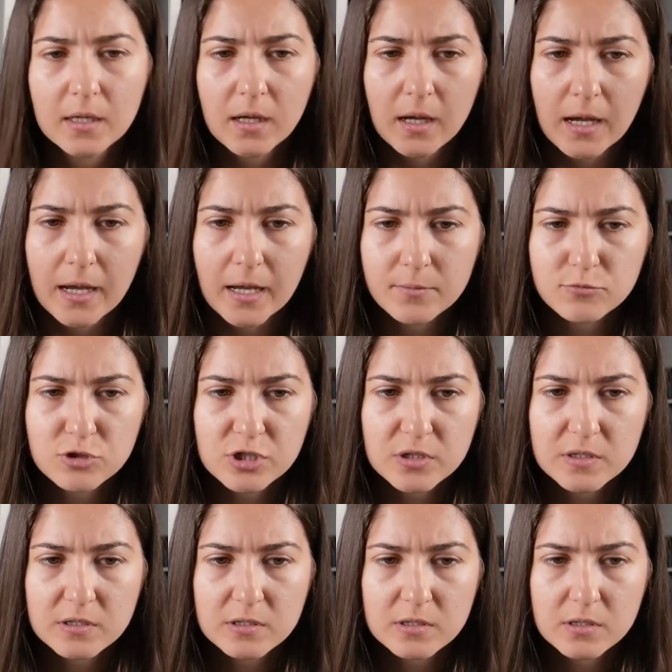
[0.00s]
I'm
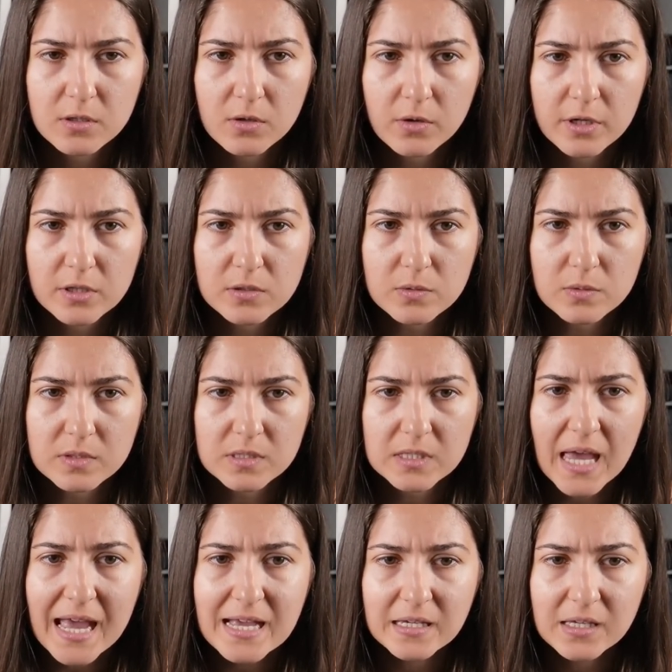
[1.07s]
just going to
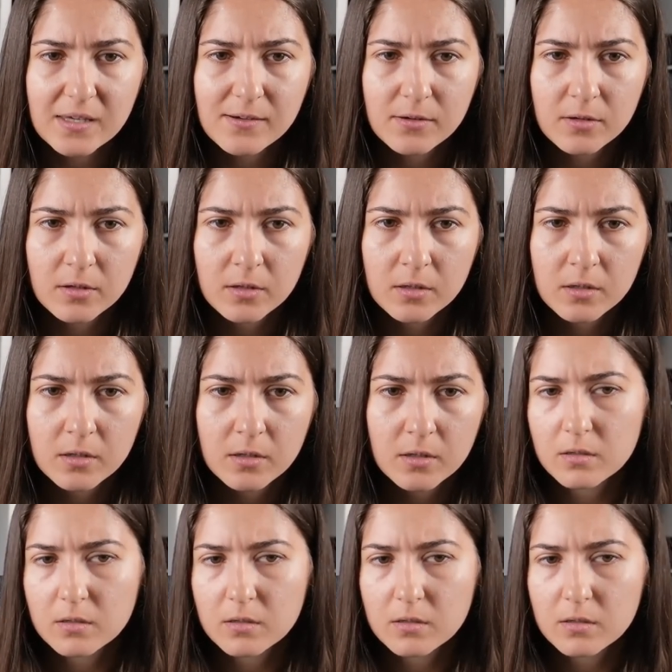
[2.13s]
take here,